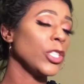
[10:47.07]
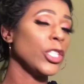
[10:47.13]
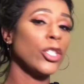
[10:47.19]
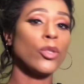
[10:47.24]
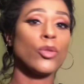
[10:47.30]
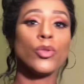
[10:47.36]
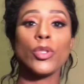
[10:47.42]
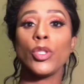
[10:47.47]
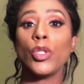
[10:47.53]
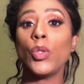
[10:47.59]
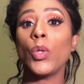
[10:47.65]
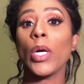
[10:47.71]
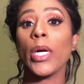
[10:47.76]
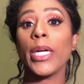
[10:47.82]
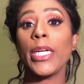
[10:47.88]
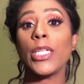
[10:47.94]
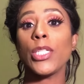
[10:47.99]
children who
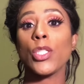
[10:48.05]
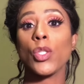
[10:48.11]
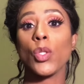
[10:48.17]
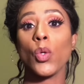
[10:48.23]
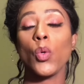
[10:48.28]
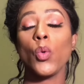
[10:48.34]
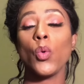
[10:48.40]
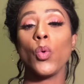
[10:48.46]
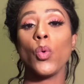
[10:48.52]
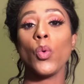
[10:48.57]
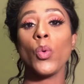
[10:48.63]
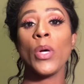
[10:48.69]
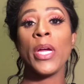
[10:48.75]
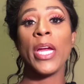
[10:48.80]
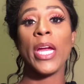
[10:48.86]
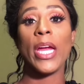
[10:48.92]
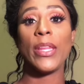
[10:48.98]
are in school
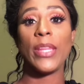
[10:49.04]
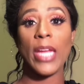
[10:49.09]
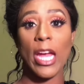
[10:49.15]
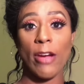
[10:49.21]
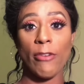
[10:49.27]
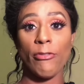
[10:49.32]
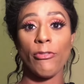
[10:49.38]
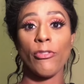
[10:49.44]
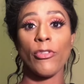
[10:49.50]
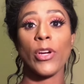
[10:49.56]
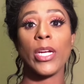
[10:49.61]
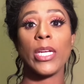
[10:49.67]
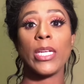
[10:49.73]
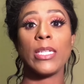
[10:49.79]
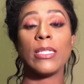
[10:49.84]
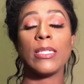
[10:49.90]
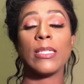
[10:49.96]
and they have
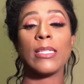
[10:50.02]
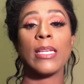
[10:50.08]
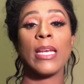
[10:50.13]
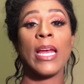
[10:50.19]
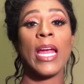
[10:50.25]
friends